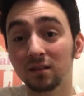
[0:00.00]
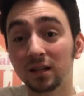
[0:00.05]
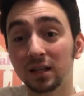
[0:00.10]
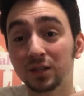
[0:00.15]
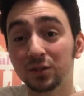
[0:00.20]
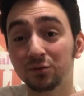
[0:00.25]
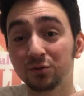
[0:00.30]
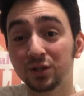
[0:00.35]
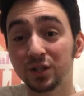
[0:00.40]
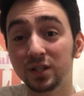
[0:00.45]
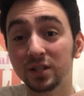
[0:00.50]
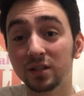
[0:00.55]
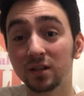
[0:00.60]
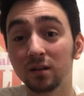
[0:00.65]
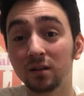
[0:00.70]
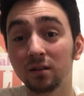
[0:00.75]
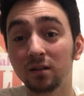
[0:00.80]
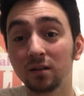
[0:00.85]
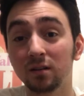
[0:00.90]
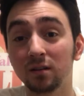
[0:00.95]
That's what she
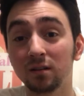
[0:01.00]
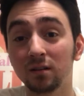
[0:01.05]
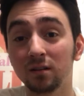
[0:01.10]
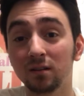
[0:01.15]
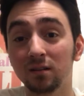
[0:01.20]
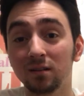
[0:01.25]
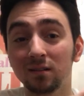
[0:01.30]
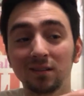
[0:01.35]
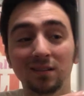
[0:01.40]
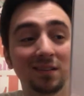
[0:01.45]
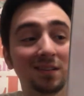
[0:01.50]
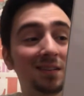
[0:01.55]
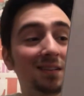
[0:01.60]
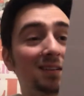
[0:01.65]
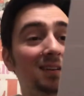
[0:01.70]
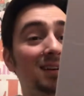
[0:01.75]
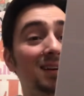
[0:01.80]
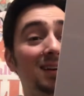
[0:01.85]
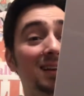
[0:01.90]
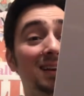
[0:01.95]
said.
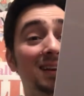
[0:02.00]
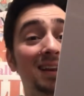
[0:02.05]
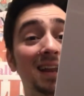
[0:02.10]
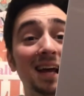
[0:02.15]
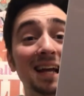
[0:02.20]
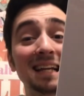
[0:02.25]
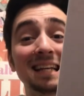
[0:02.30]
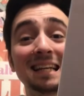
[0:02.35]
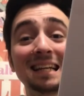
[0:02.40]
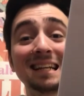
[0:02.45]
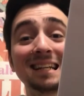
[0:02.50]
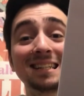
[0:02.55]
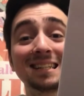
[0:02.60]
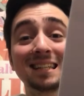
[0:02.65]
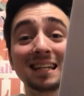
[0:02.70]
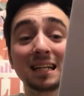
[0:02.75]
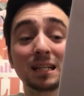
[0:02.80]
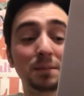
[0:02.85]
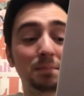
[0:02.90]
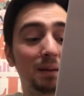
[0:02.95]

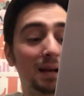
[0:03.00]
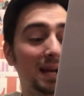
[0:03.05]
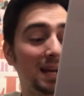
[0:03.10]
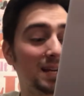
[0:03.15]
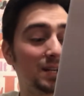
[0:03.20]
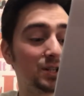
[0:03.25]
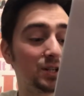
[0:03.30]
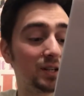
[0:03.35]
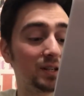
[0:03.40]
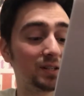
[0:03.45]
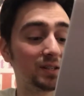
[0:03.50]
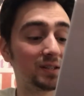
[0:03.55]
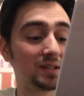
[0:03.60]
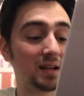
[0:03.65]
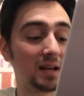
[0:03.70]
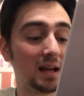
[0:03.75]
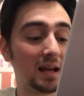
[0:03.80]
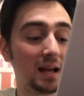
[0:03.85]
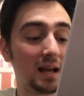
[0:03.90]
96 pages.